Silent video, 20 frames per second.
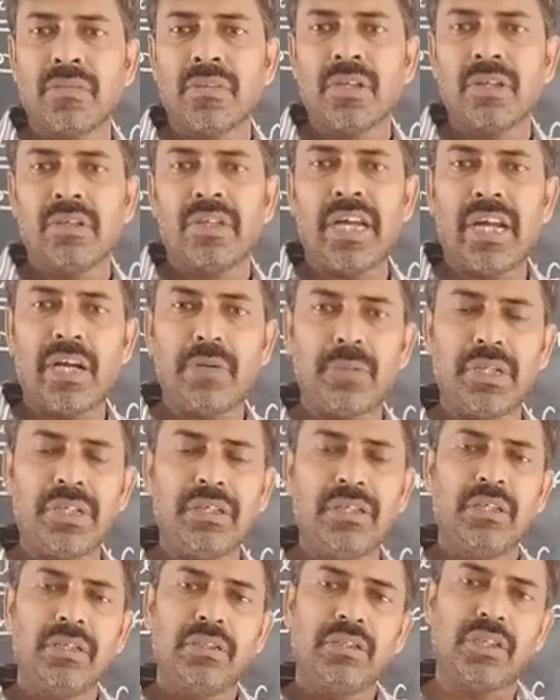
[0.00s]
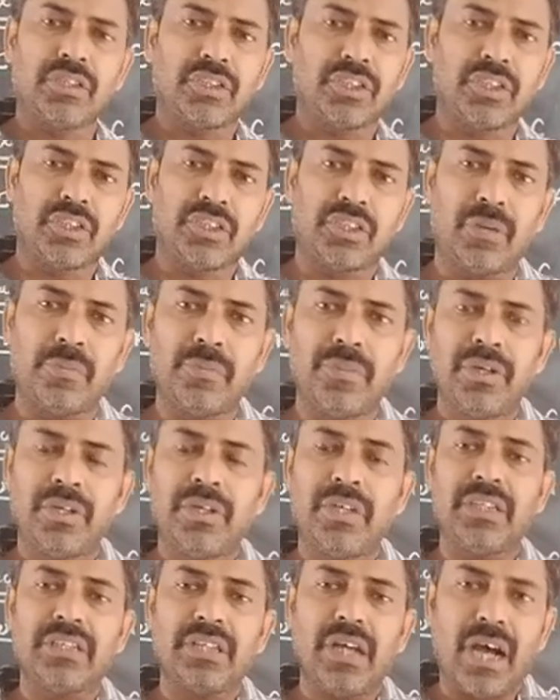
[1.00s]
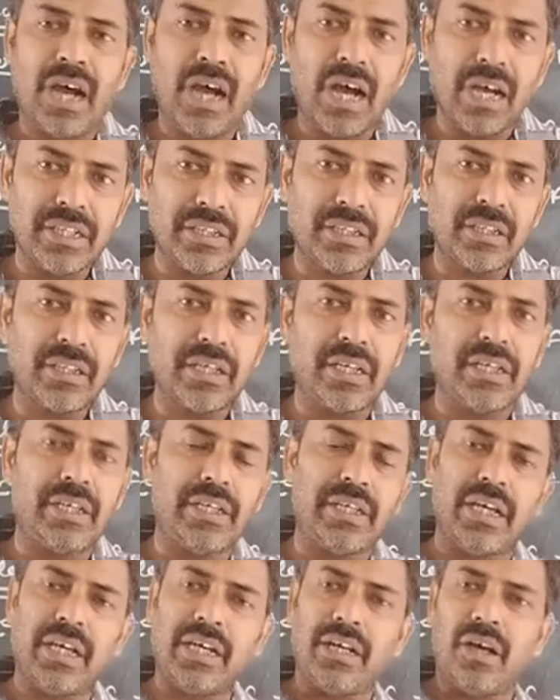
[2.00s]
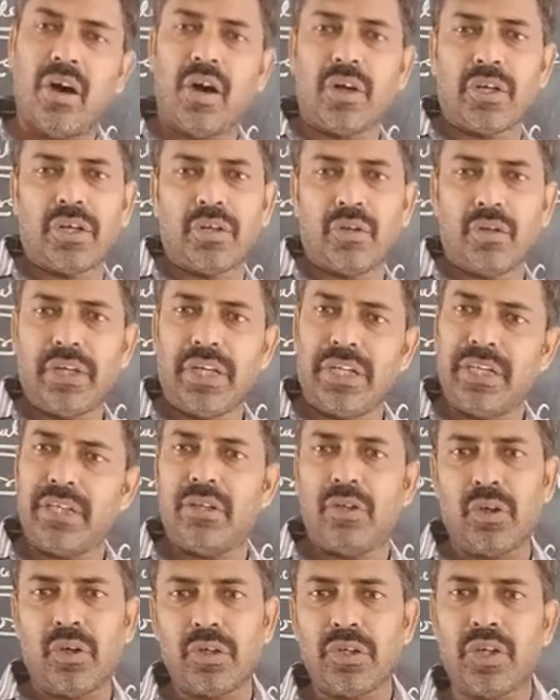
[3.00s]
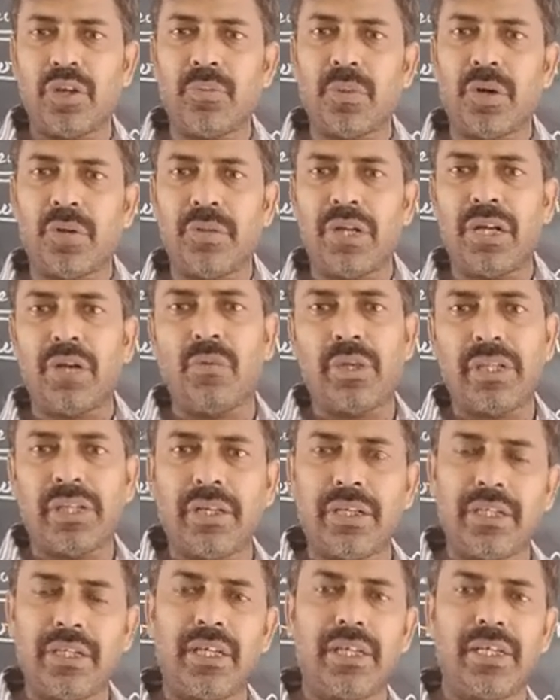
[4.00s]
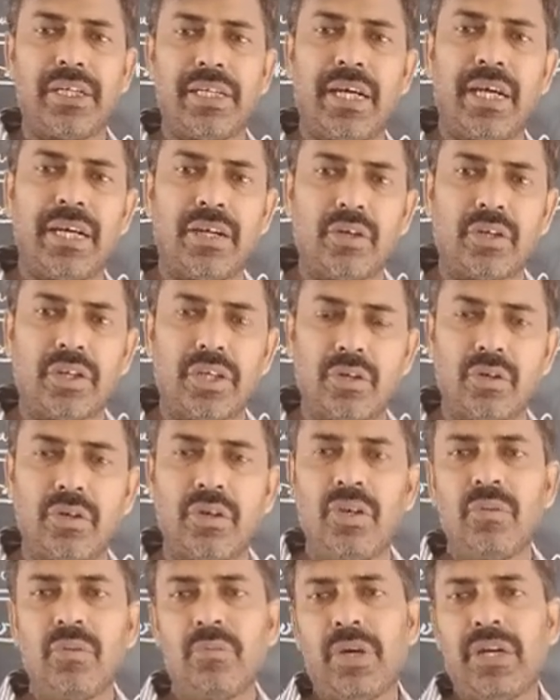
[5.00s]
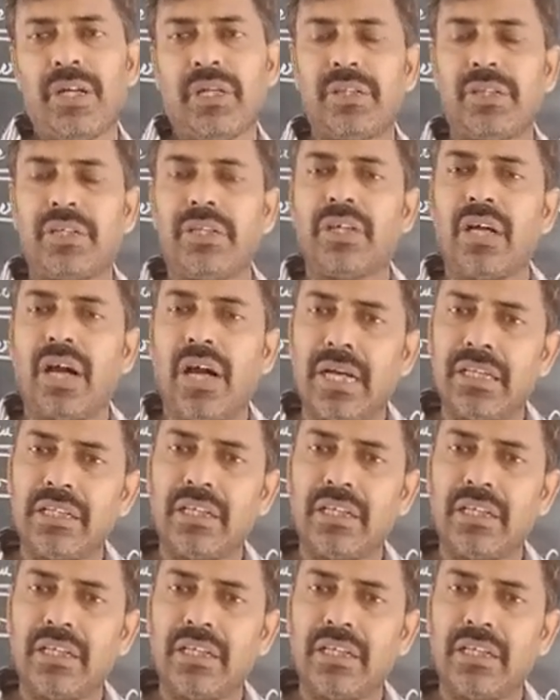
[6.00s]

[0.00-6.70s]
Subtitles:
That means the system is either aldehyde or ketone. It is not confirmed that whether it is aldehyde or ketone, but it is either